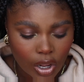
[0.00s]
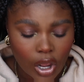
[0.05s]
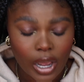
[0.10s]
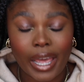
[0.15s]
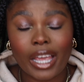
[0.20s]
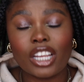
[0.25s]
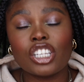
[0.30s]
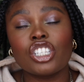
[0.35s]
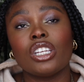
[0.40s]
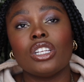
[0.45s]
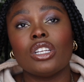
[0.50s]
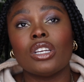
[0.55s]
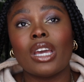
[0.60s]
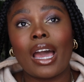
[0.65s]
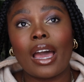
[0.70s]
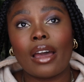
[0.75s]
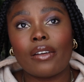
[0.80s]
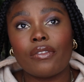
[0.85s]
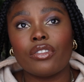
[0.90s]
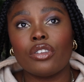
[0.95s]
I actually
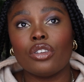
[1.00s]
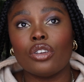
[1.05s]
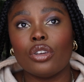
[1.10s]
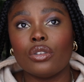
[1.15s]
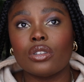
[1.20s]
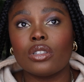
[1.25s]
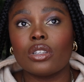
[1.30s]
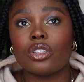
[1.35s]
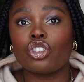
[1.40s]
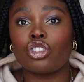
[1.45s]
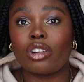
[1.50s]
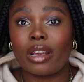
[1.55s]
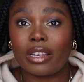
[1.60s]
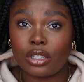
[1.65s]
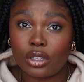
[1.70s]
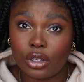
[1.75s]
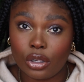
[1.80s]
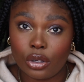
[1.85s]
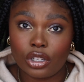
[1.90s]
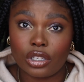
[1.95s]
have used the
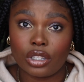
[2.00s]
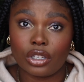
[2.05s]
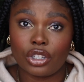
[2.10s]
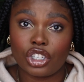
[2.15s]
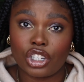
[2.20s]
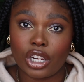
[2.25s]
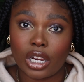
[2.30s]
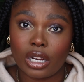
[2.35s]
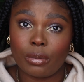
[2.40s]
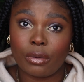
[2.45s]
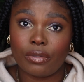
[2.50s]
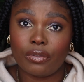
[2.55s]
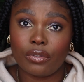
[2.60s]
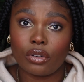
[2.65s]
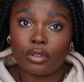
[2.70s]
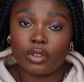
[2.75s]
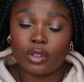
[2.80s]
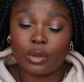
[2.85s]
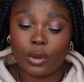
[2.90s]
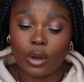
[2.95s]
translucent shade
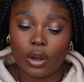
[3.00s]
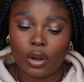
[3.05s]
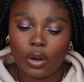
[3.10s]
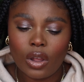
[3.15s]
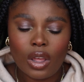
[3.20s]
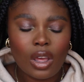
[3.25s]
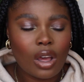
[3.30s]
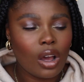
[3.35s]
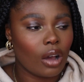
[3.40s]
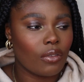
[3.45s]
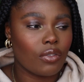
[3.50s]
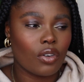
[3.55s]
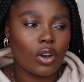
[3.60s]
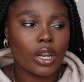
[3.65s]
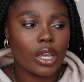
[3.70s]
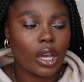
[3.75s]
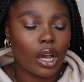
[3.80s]
before as well. I've got it